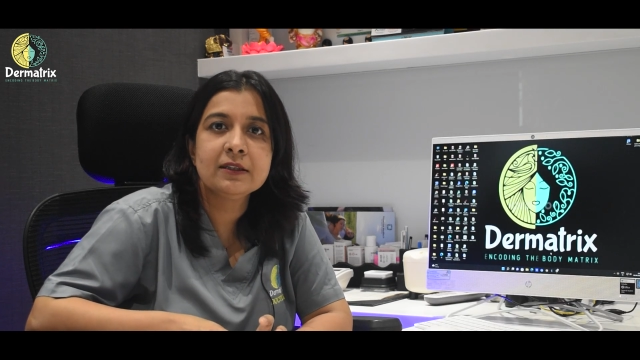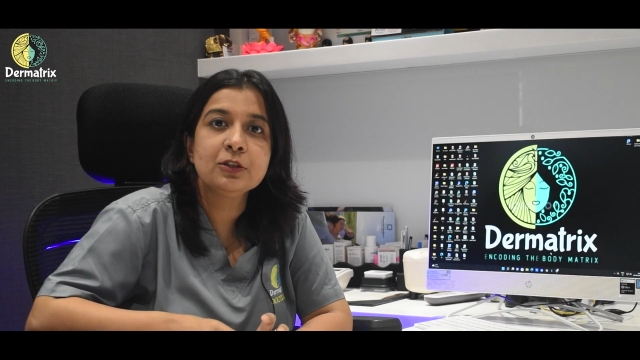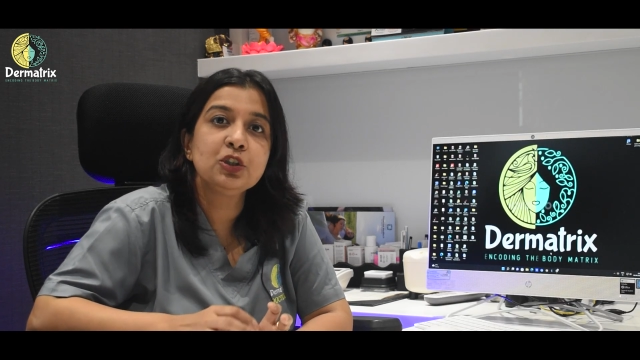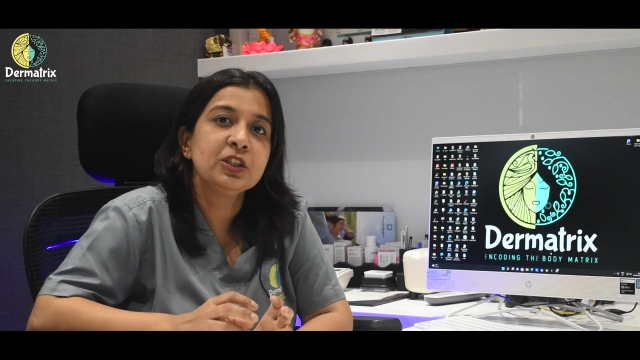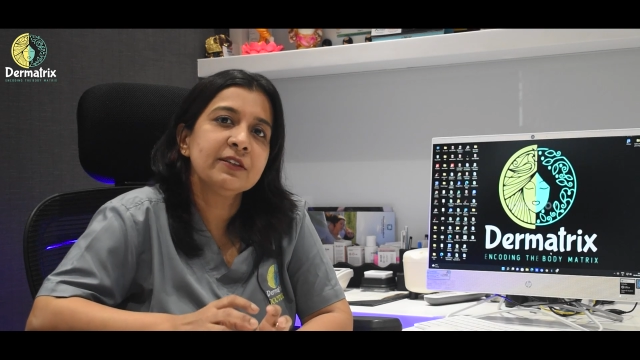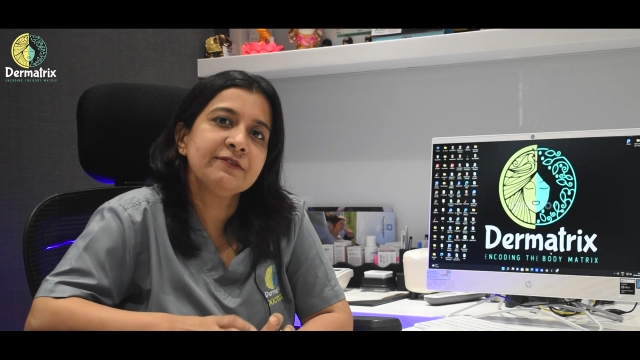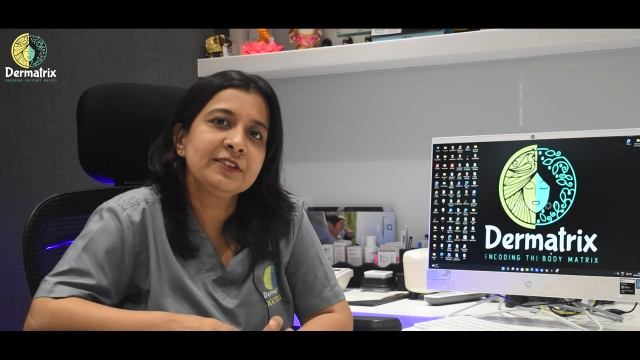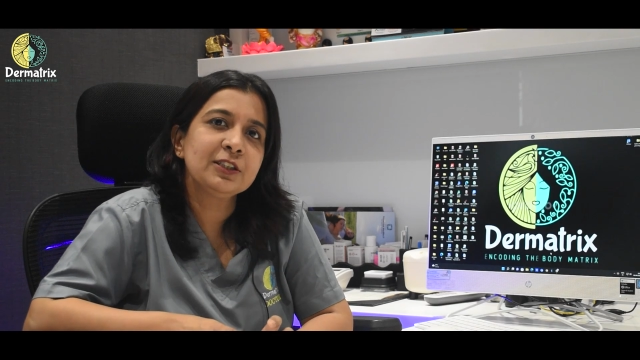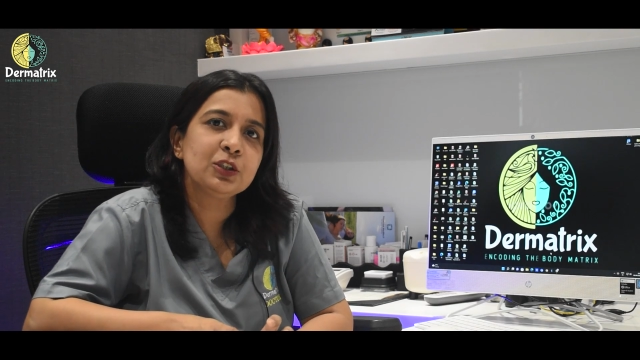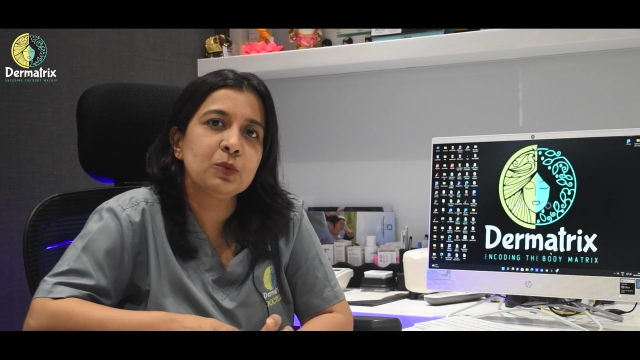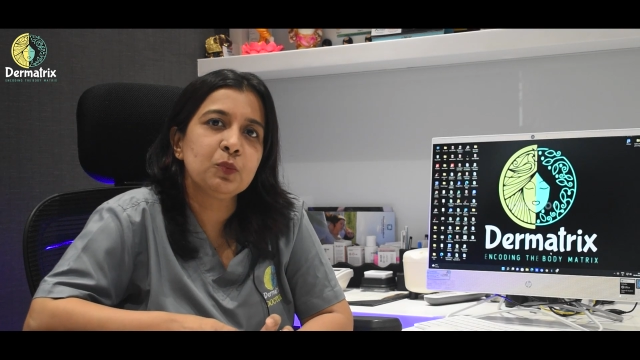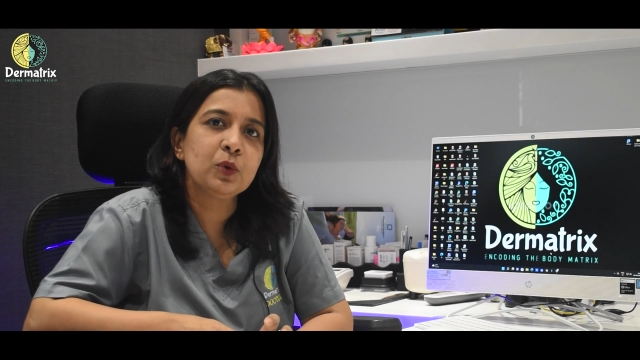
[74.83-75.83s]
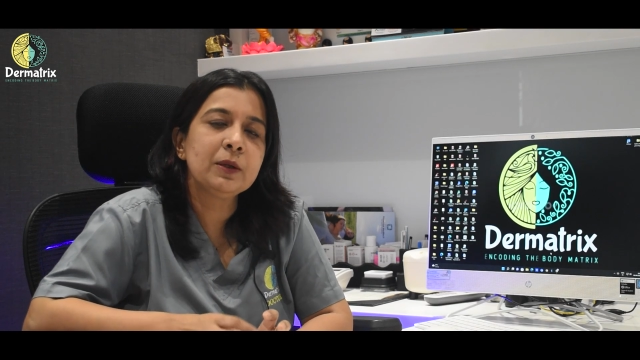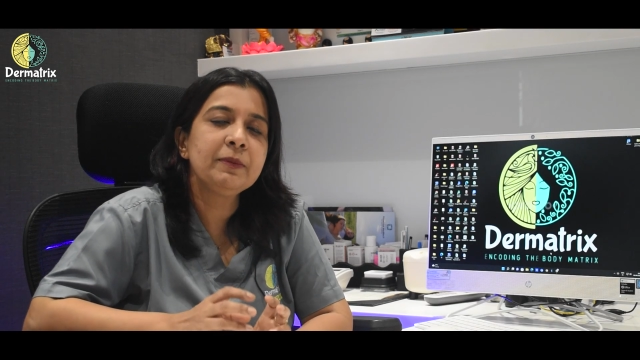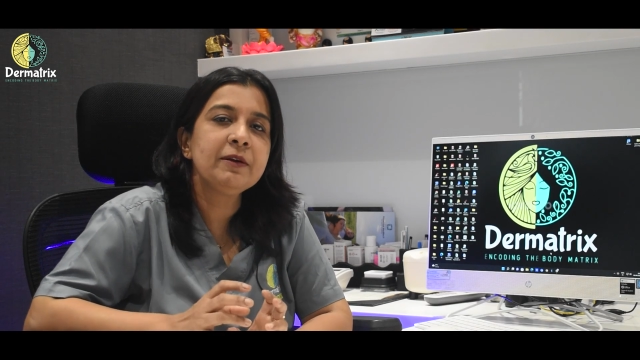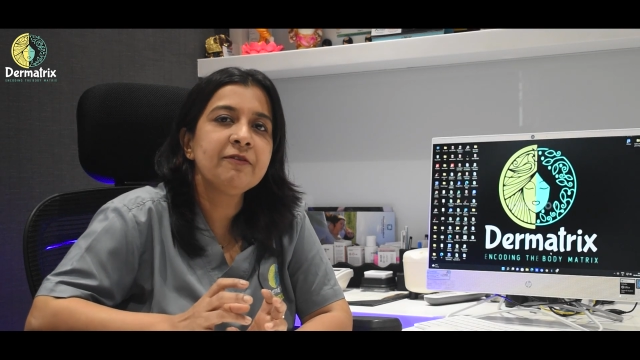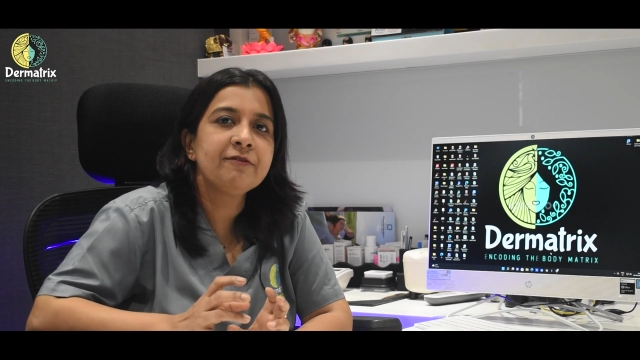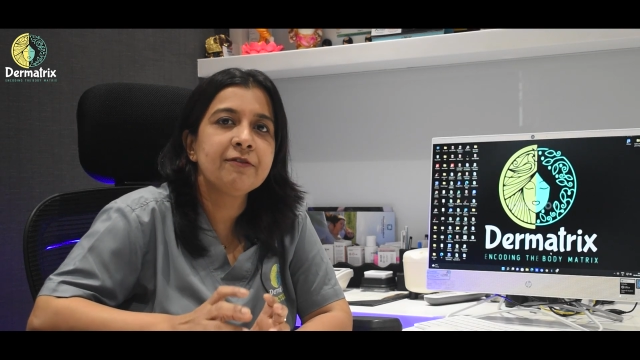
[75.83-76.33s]
in a GFC tube will
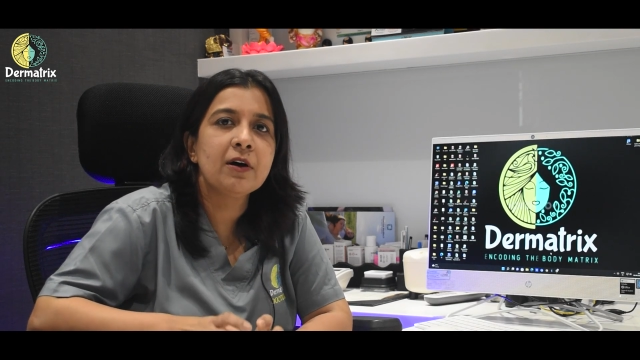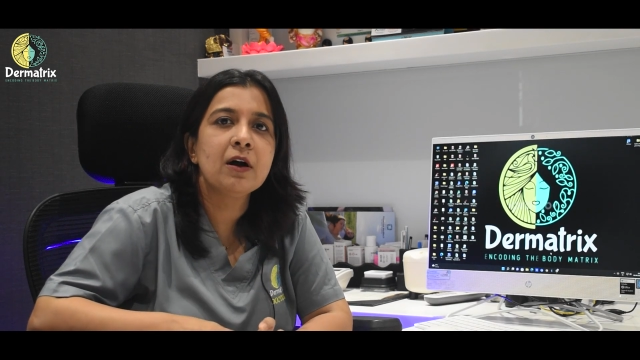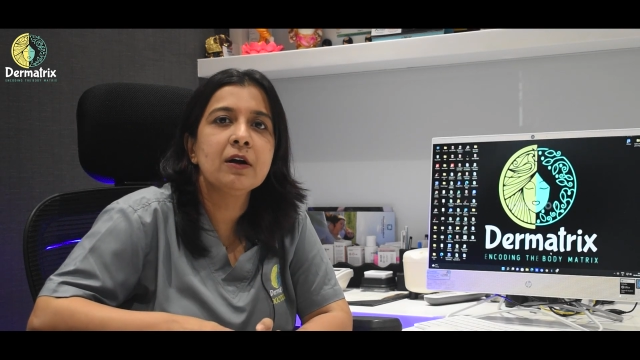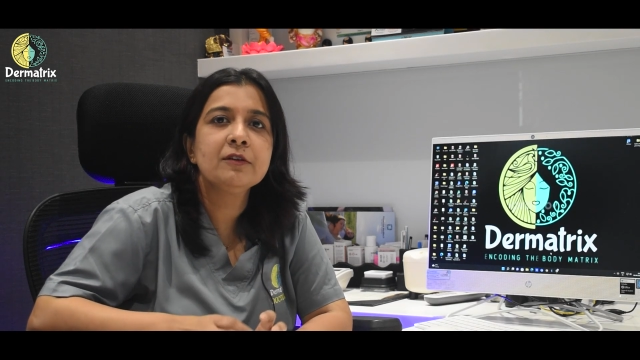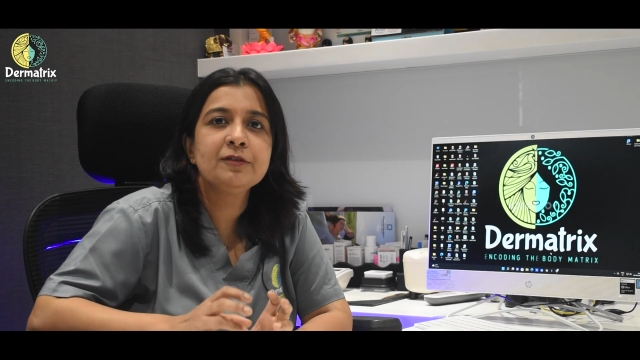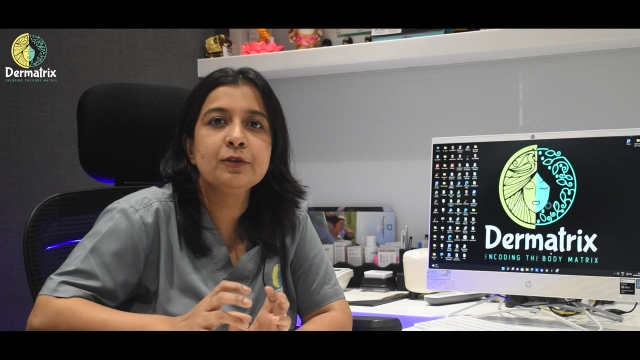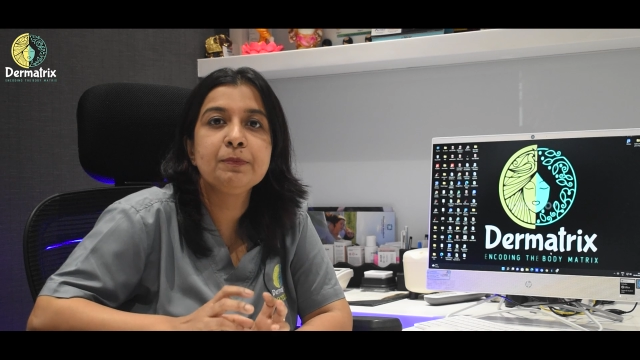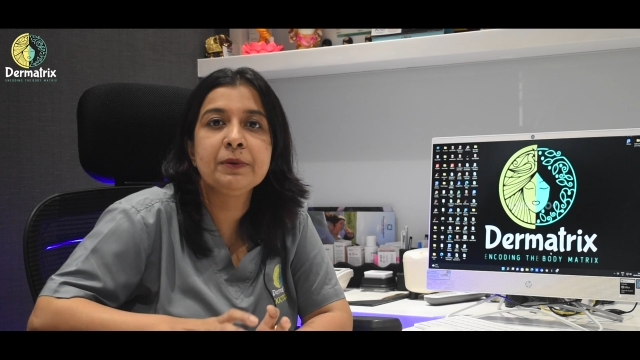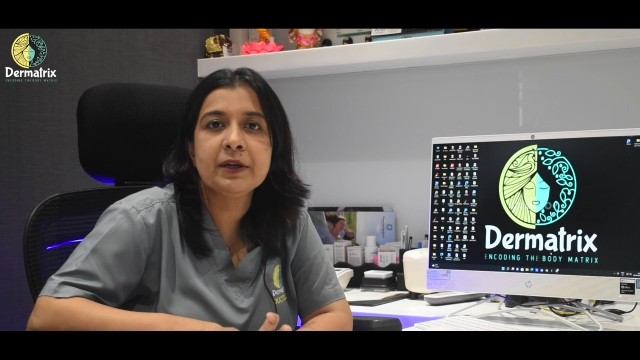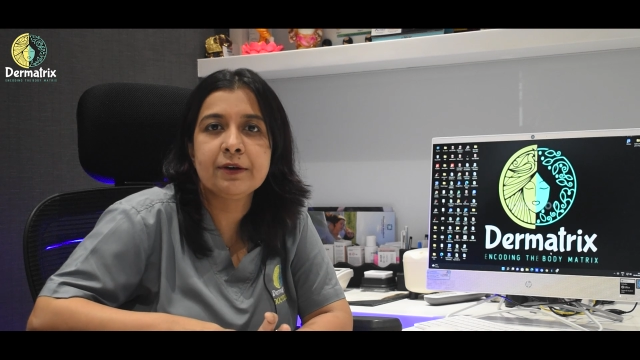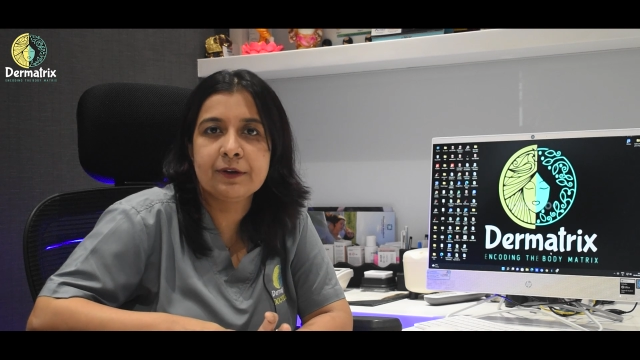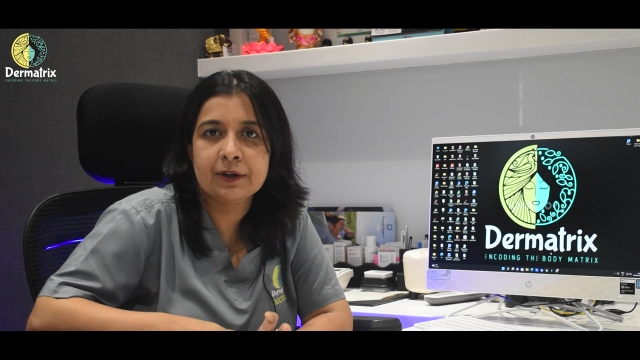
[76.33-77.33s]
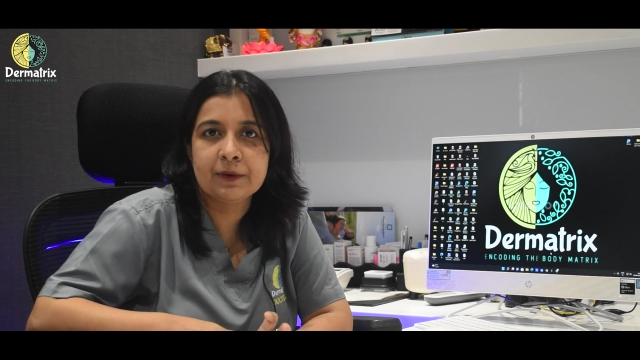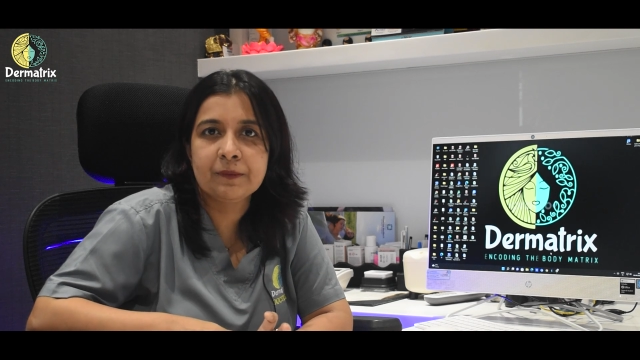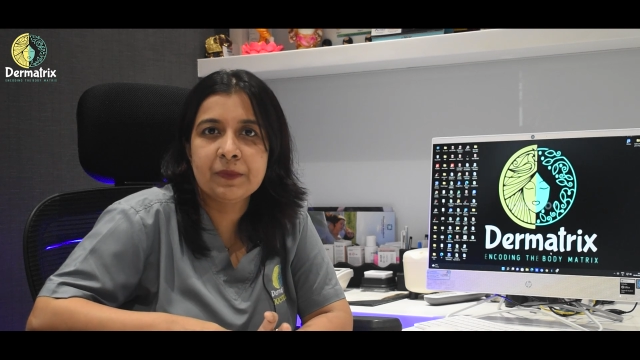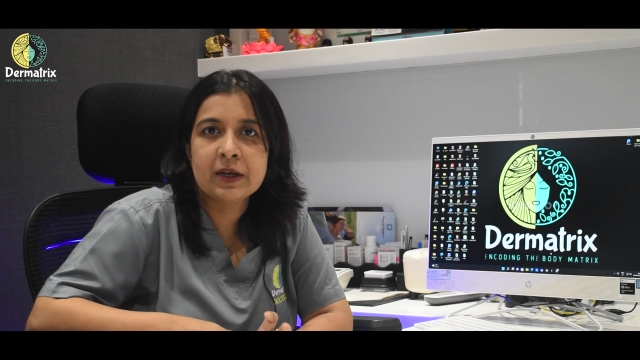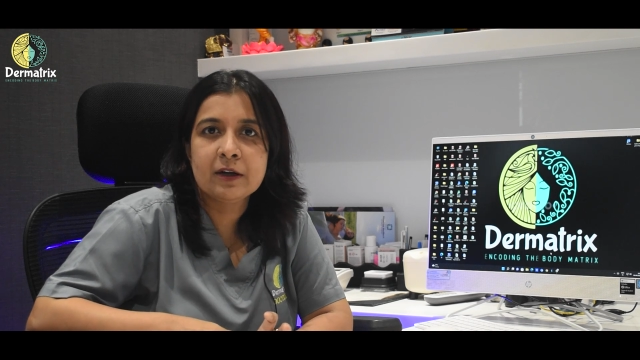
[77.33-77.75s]
be far superior.